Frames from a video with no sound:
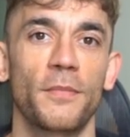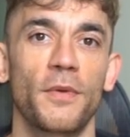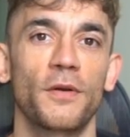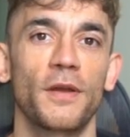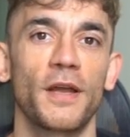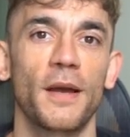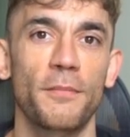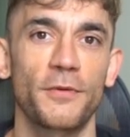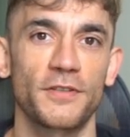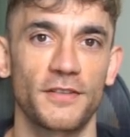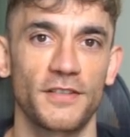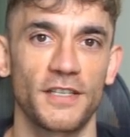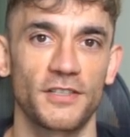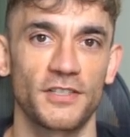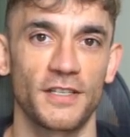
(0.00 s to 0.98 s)
Boot camps are
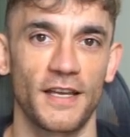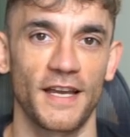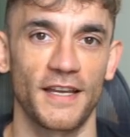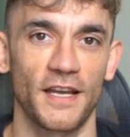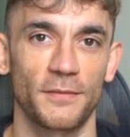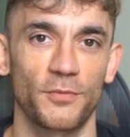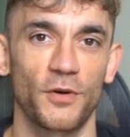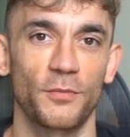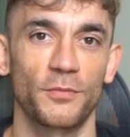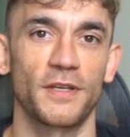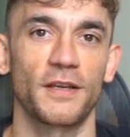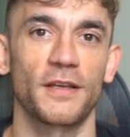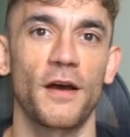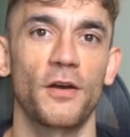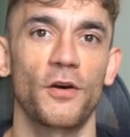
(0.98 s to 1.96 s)
teaching AI
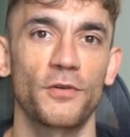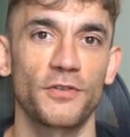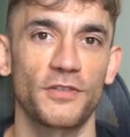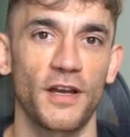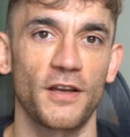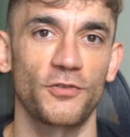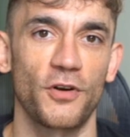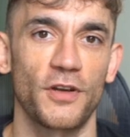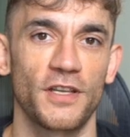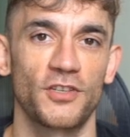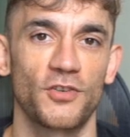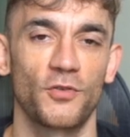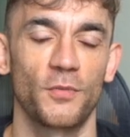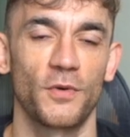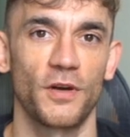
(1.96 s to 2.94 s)
prompting alongside
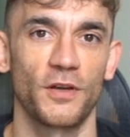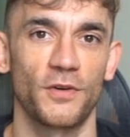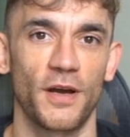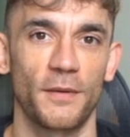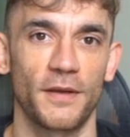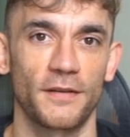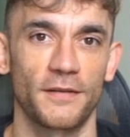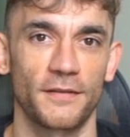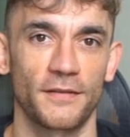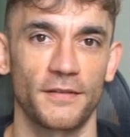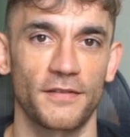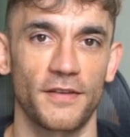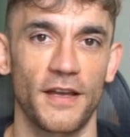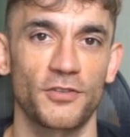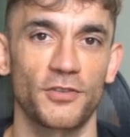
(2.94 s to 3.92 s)
traditional programming.
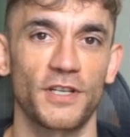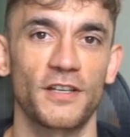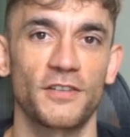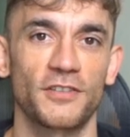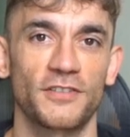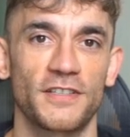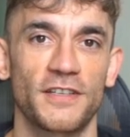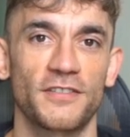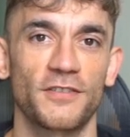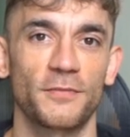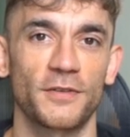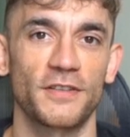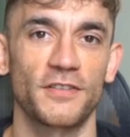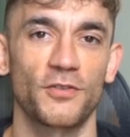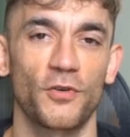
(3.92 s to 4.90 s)
The education
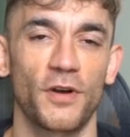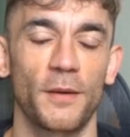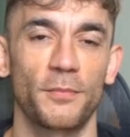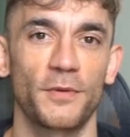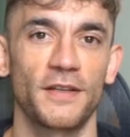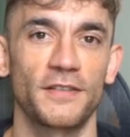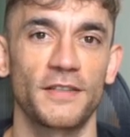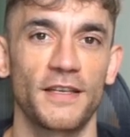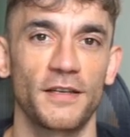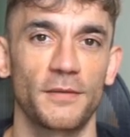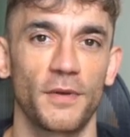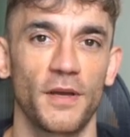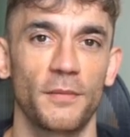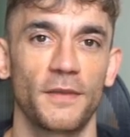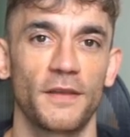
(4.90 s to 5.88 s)
system is scrambling to
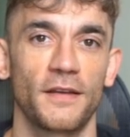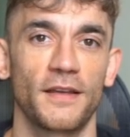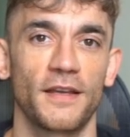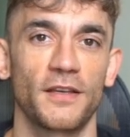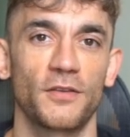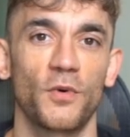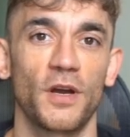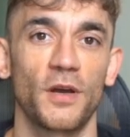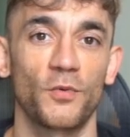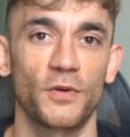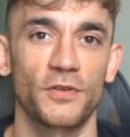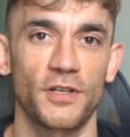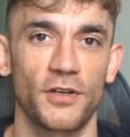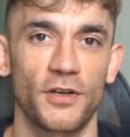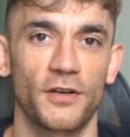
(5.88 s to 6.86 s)
keep up. Here's what I'm
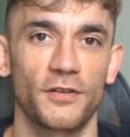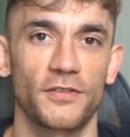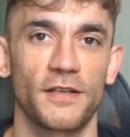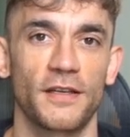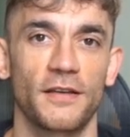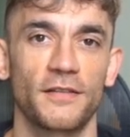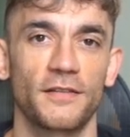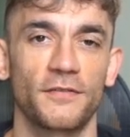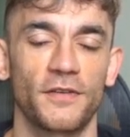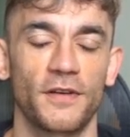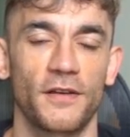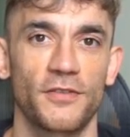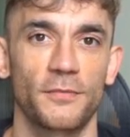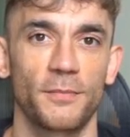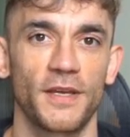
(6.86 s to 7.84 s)
watching closely. The
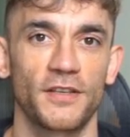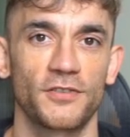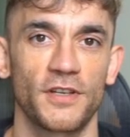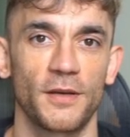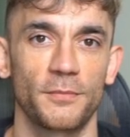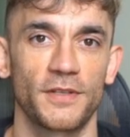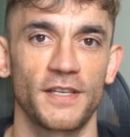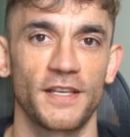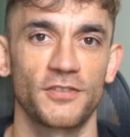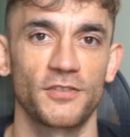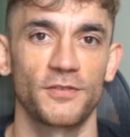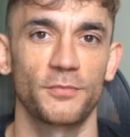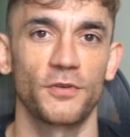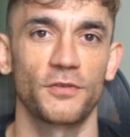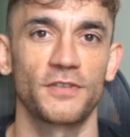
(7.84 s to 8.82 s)
first major
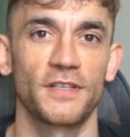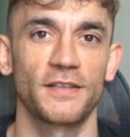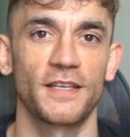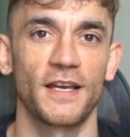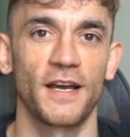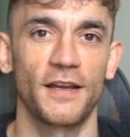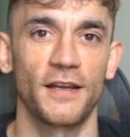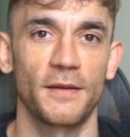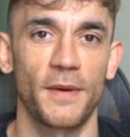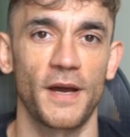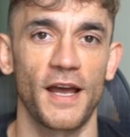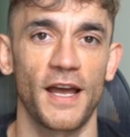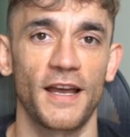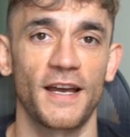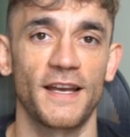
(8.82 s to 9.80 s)
application built entirely
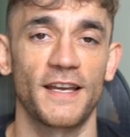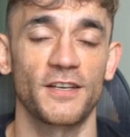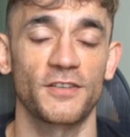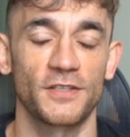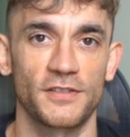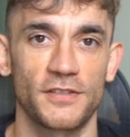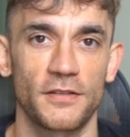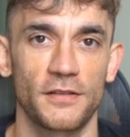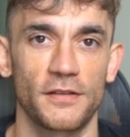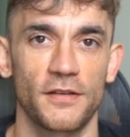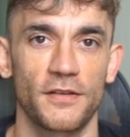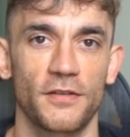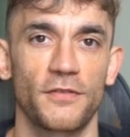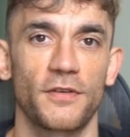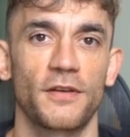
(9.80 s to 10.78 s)
by AI agents
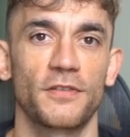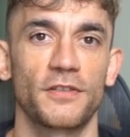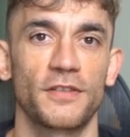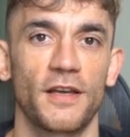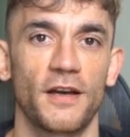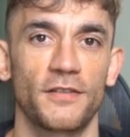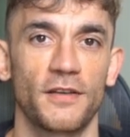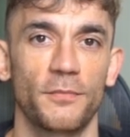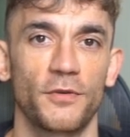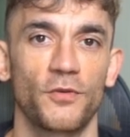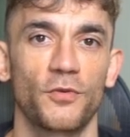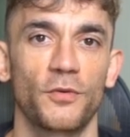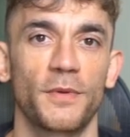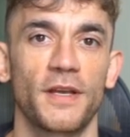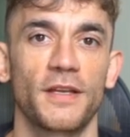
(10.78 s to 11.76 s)
the first startup
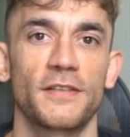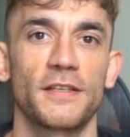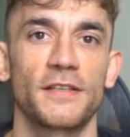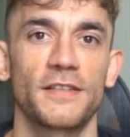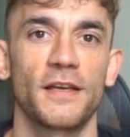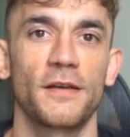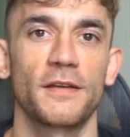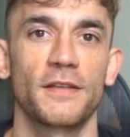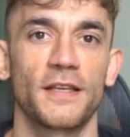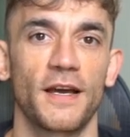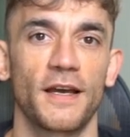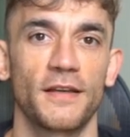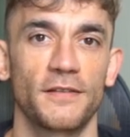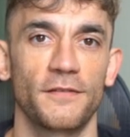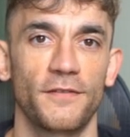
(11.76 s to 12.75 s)
that replaces their
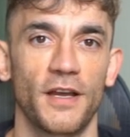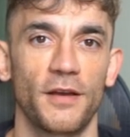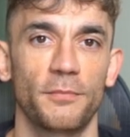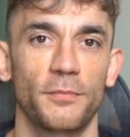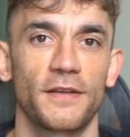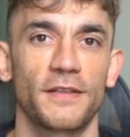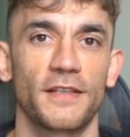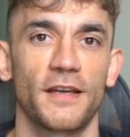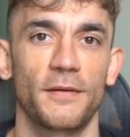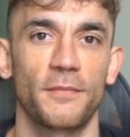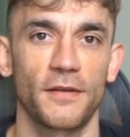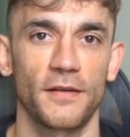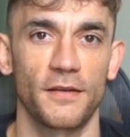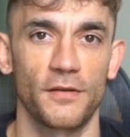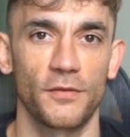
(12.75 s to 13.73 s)
entire development
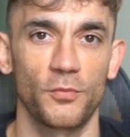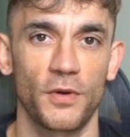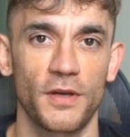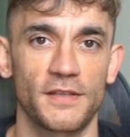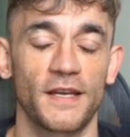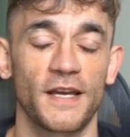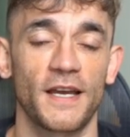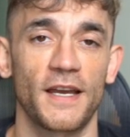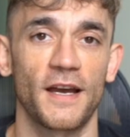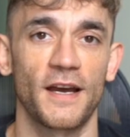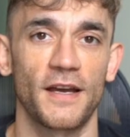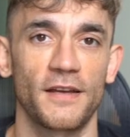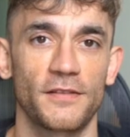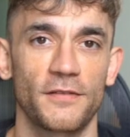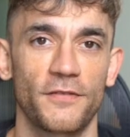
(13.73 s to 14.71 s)
team with
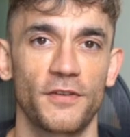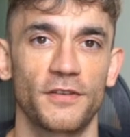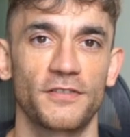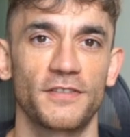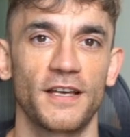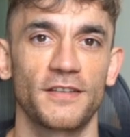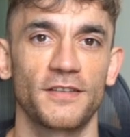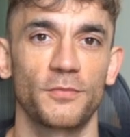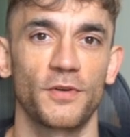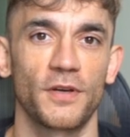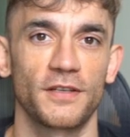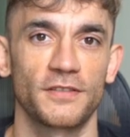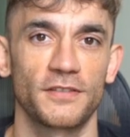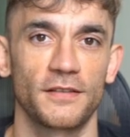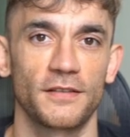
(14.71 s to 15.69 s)
AI, the first
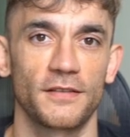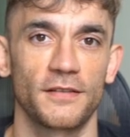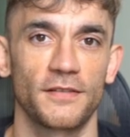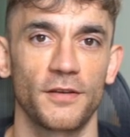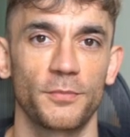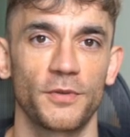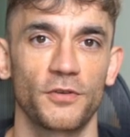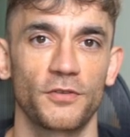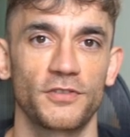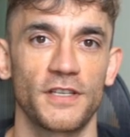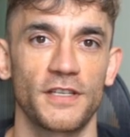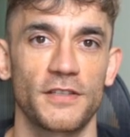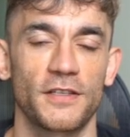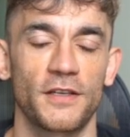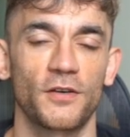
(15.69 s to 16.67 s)
enterprise that builds
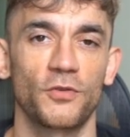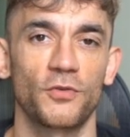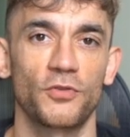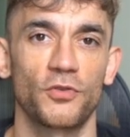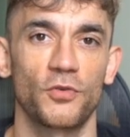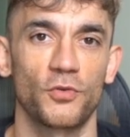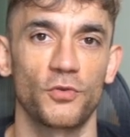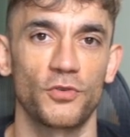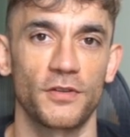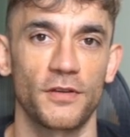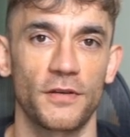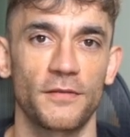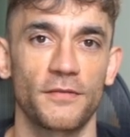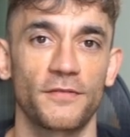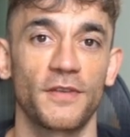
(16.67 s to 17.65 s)
internal tools
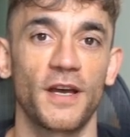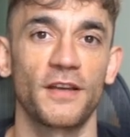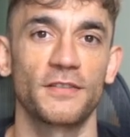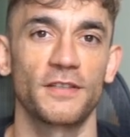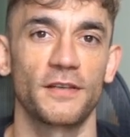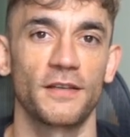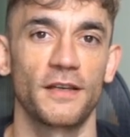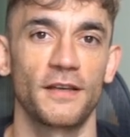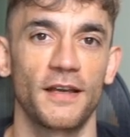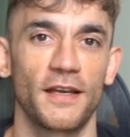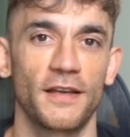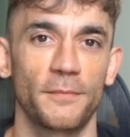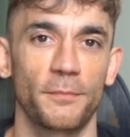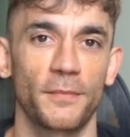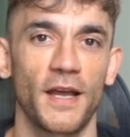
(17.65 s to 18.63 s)
faster than
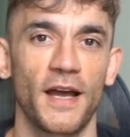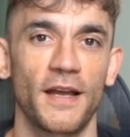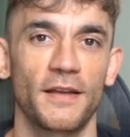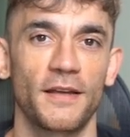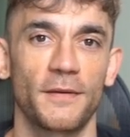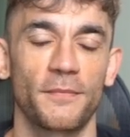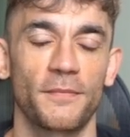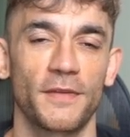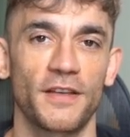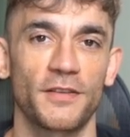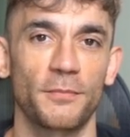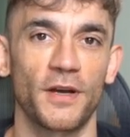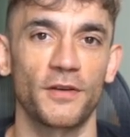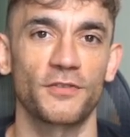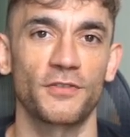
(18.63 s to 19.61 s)
they can plan them.
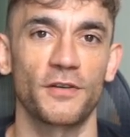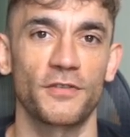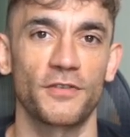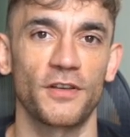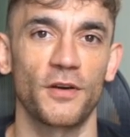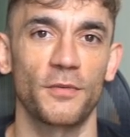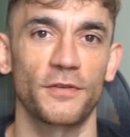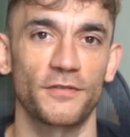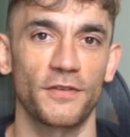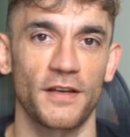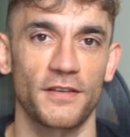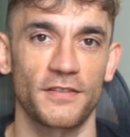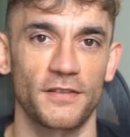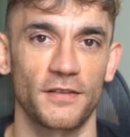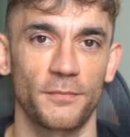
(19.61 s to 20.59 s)
These milestones are coming
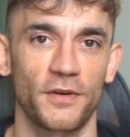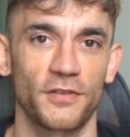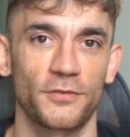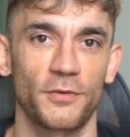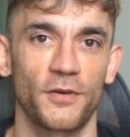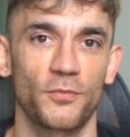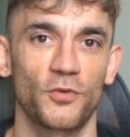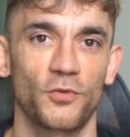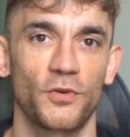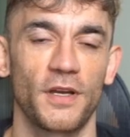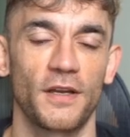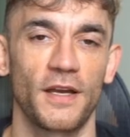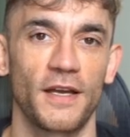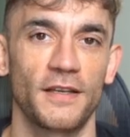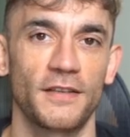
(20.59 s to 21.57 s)
faster than most people
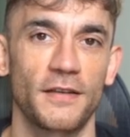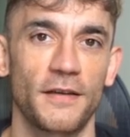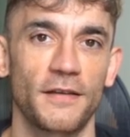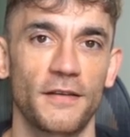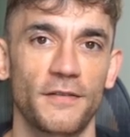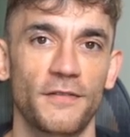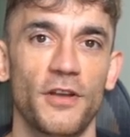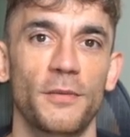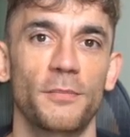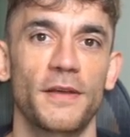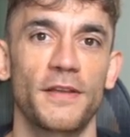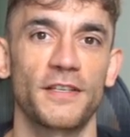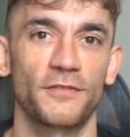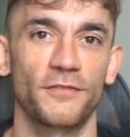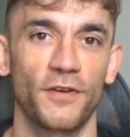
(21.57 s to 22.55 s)
realize.
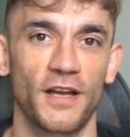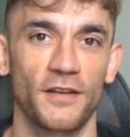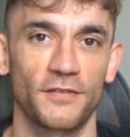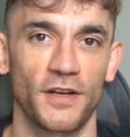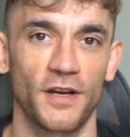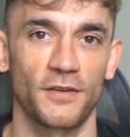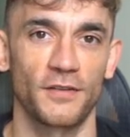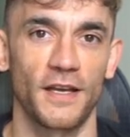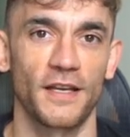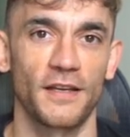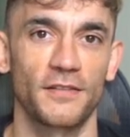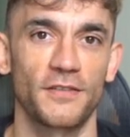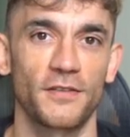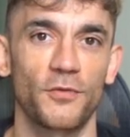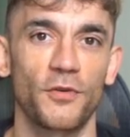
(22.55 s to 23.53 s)
GPT-5
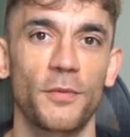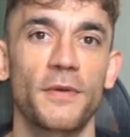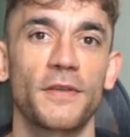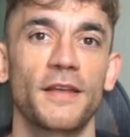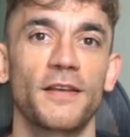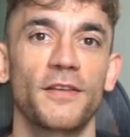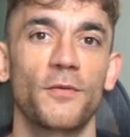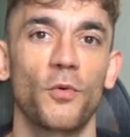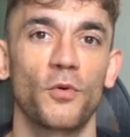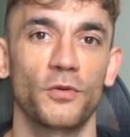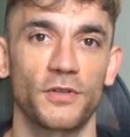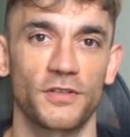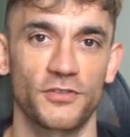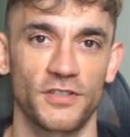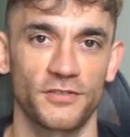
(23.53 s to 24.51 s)
Codex represents
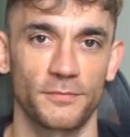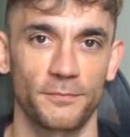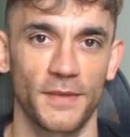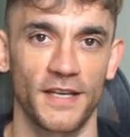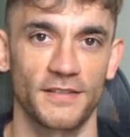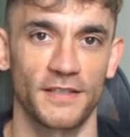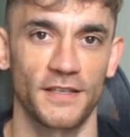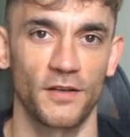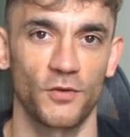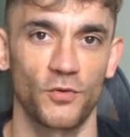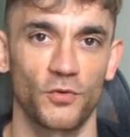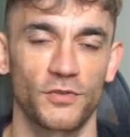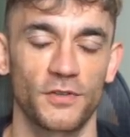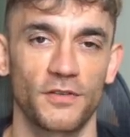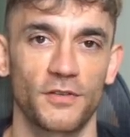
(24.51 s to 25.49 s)
more than just better
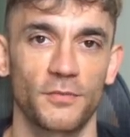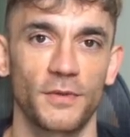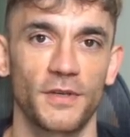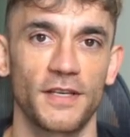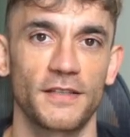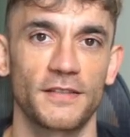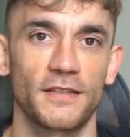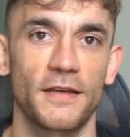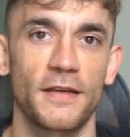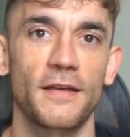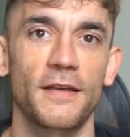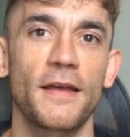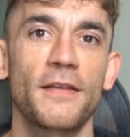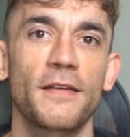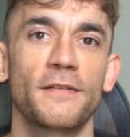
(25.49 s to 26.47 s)
autocomplete.
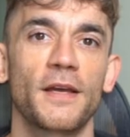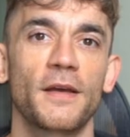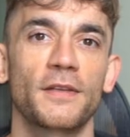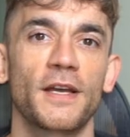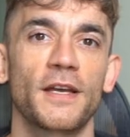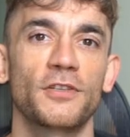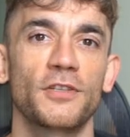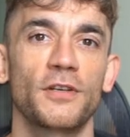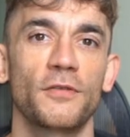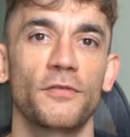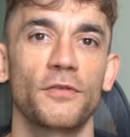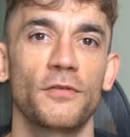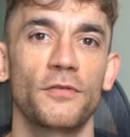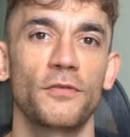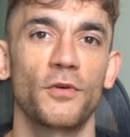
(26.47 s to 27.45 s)
It's the foundation
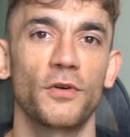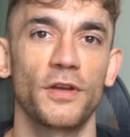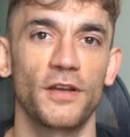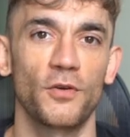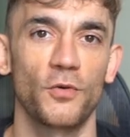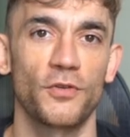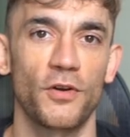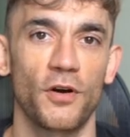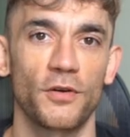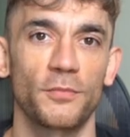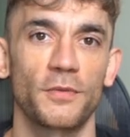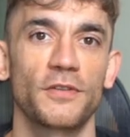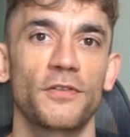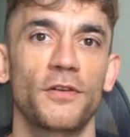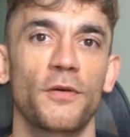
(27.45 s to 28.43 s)
for fully
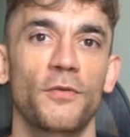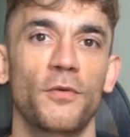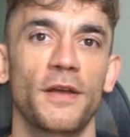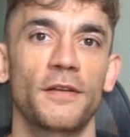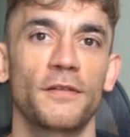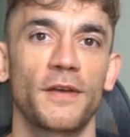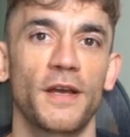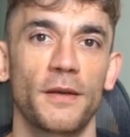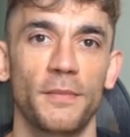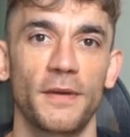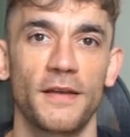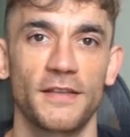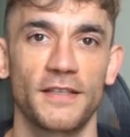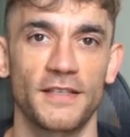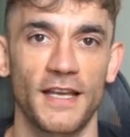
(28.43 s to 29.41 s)
autonomous software
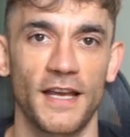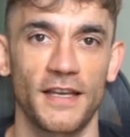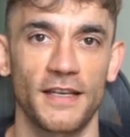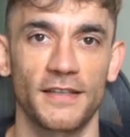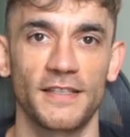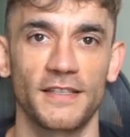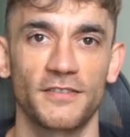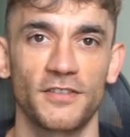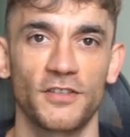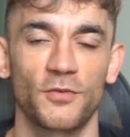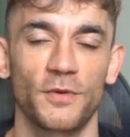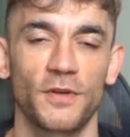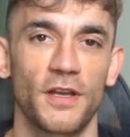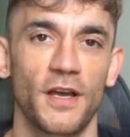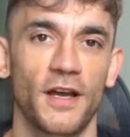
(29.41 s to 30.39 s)
development. Today, it needs
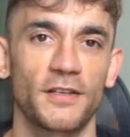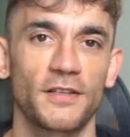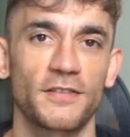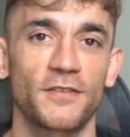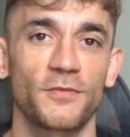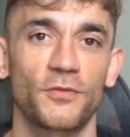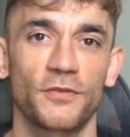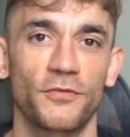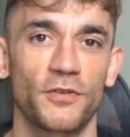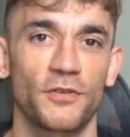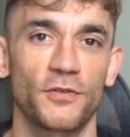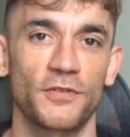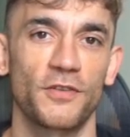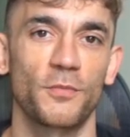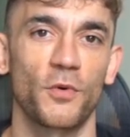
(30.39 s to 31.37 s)
human guidance and
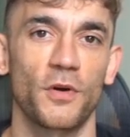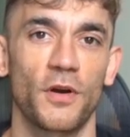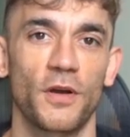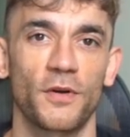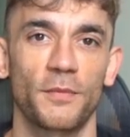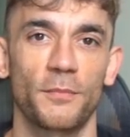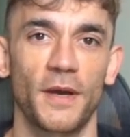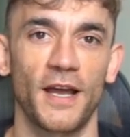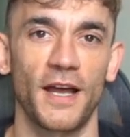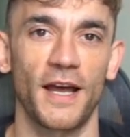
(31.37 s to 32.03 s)
review. Tomorrow, it